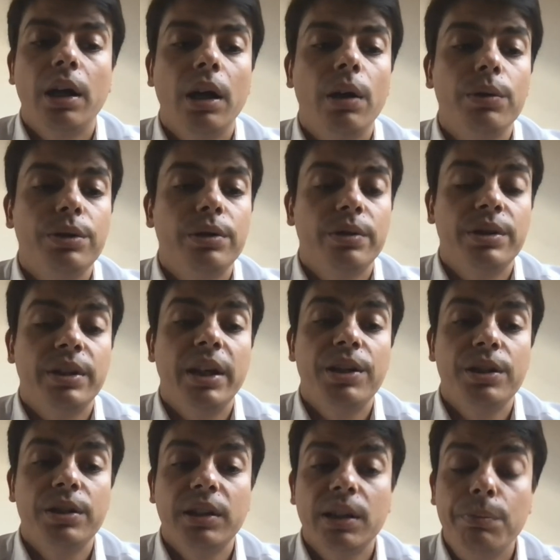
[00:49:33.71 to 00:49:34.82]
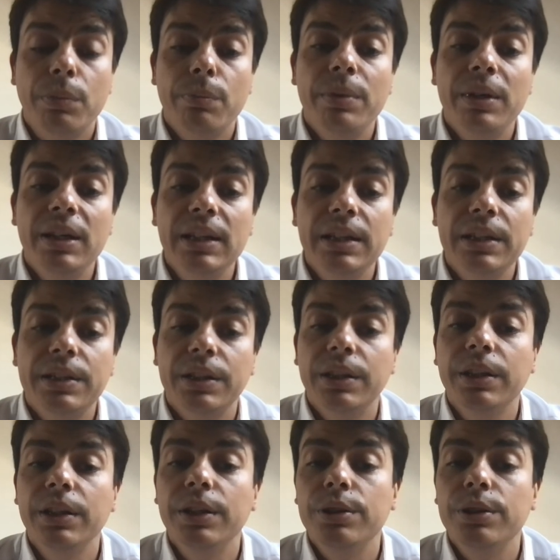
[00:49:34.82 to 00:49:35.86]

authorization capability